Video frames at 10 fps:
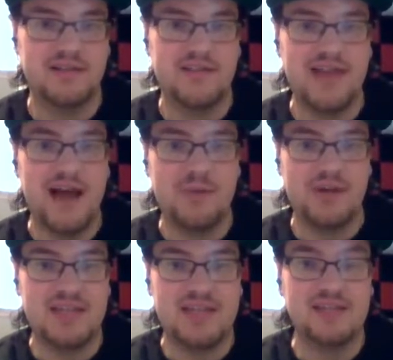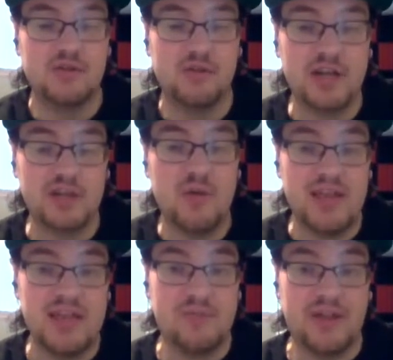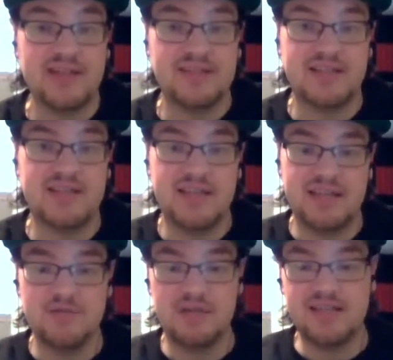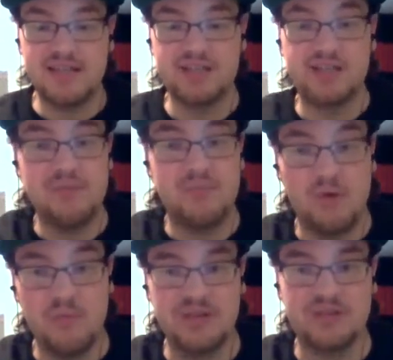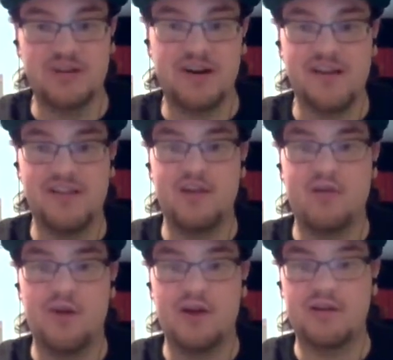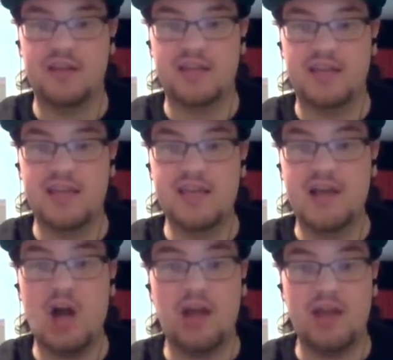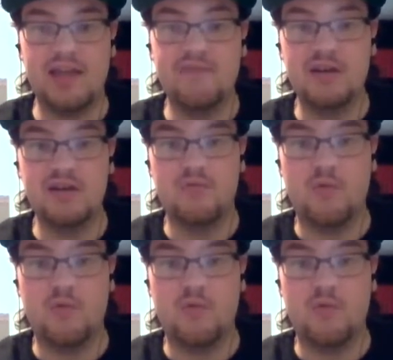Yeah, but look at the way he plays. He's like Jay Bowmeister, where he got, even